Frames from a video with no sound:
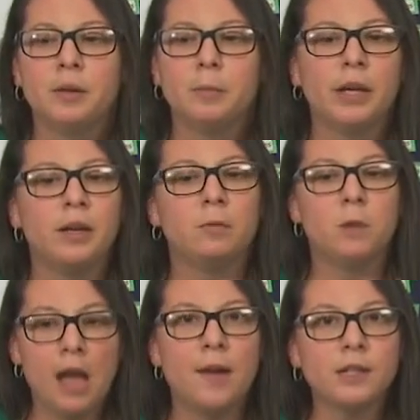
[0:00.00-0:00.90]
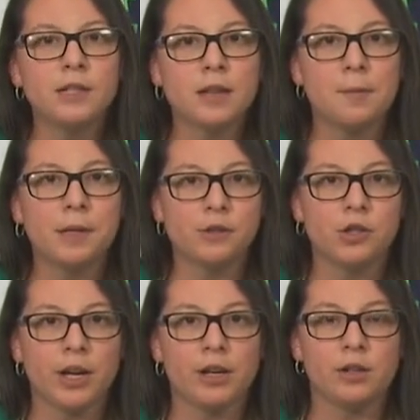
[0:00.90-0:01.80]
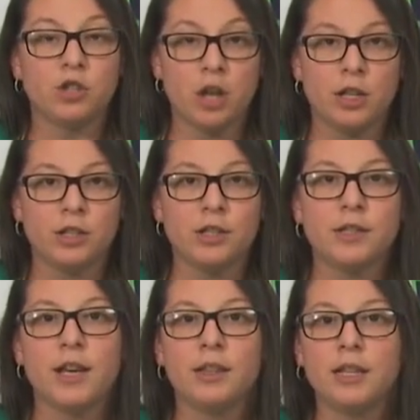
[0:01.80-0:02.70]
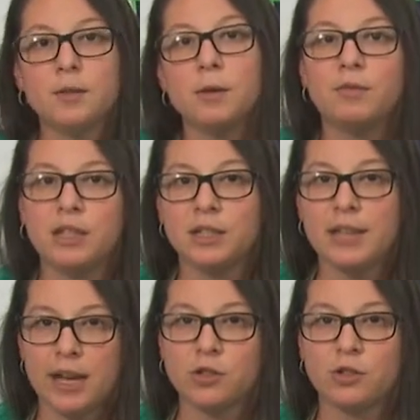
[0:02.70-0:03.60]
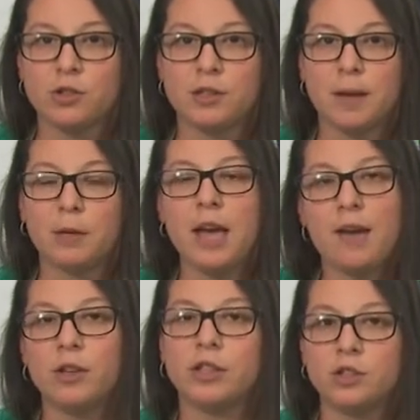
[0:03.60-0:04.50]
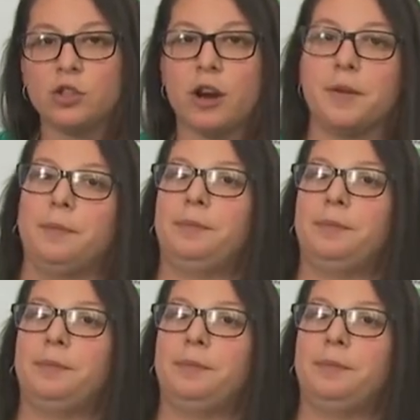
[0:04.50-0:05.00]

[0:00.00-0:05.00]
But we'll have to stop here, ge geologists, and let's reread the textures that we have on this chart.